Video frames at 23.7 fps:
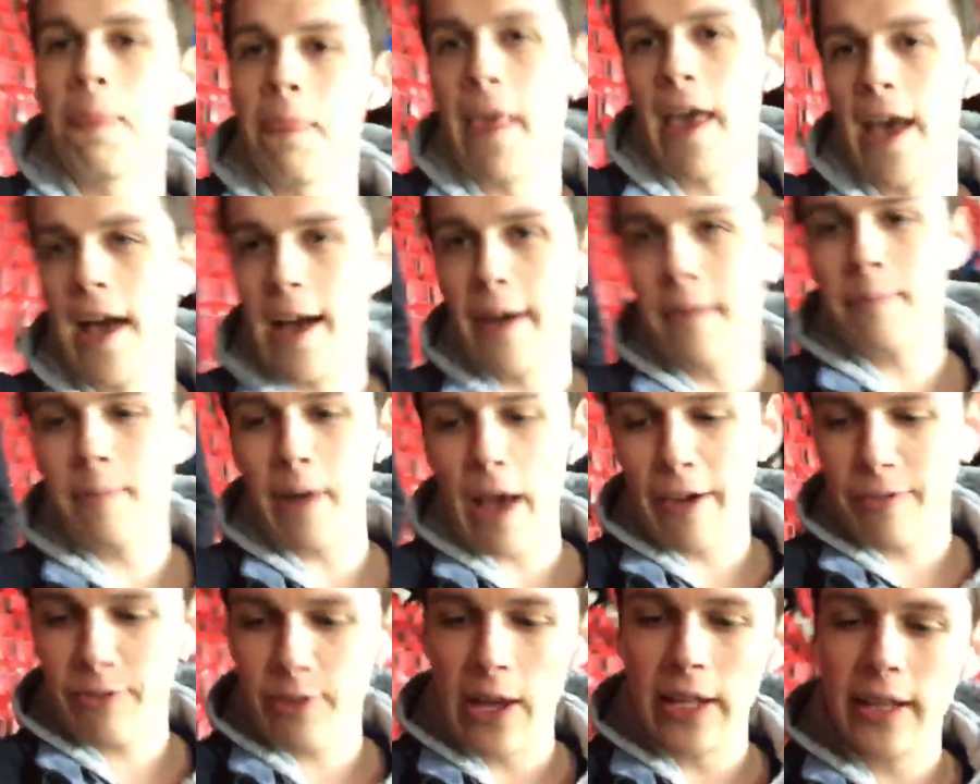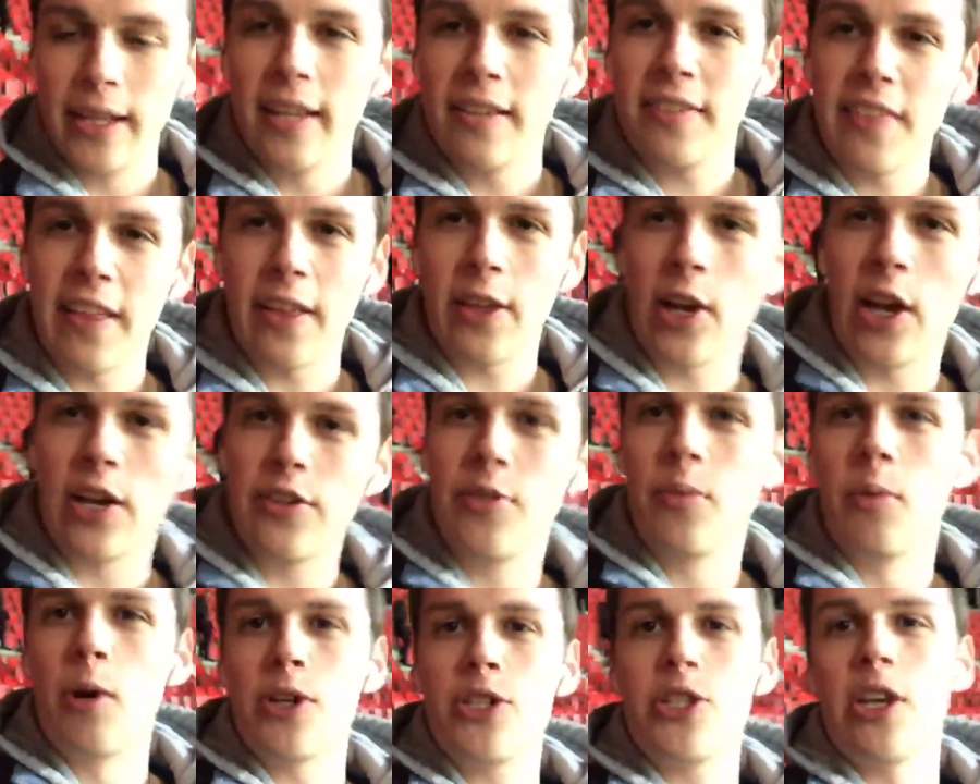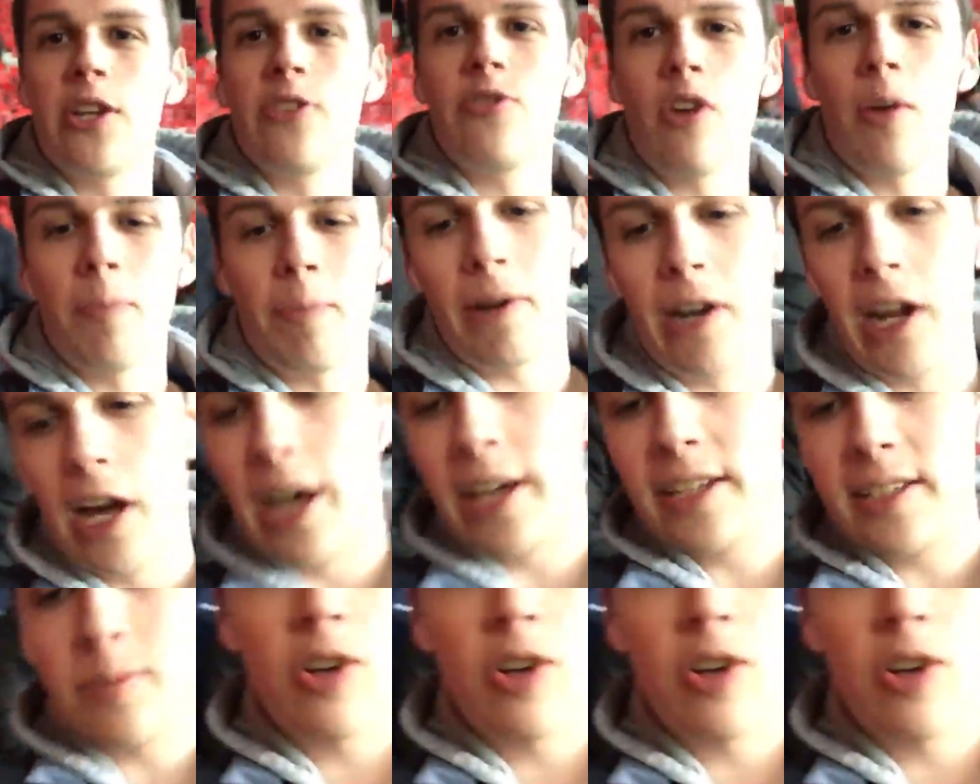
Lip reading: Yeah, I have to end this. Thank you guys for watching. Drop a like,